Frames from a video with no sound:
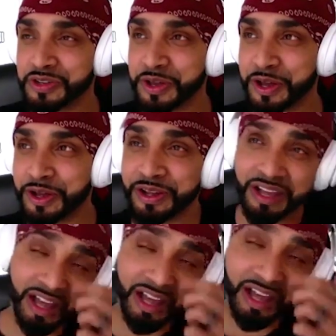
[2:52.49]
Uh,
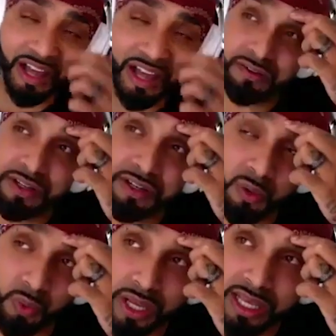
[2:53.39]
I was given a
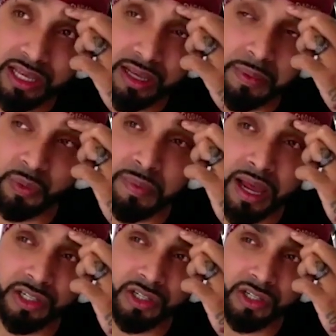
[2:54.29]
week, but we
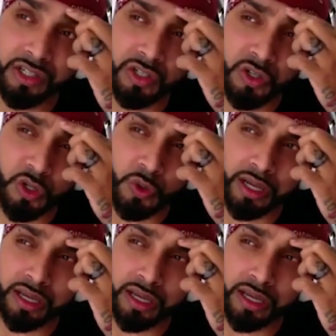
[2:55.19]
managed to do it in